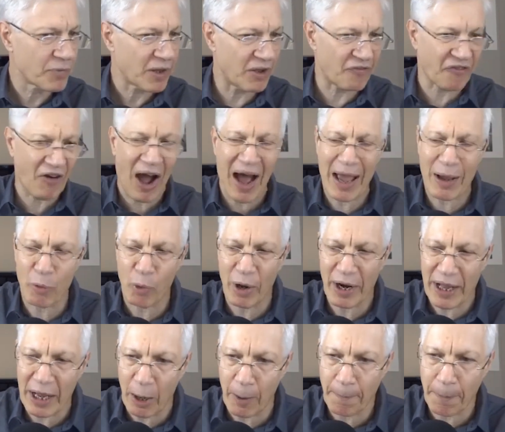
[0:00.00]
If I
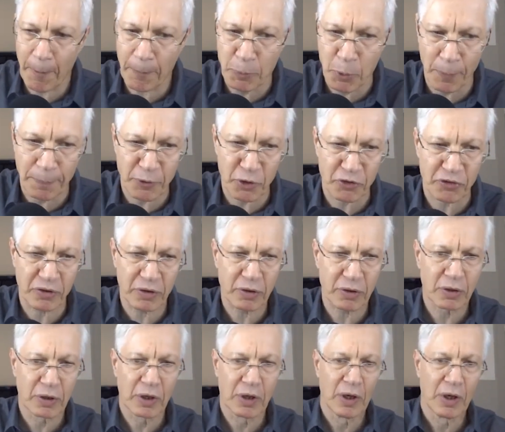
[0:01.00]
want to help a poor person,
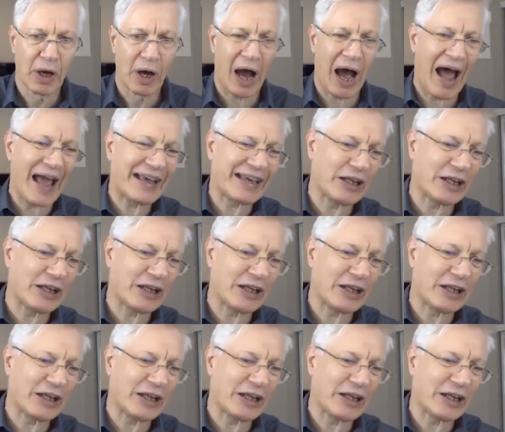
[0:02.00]
I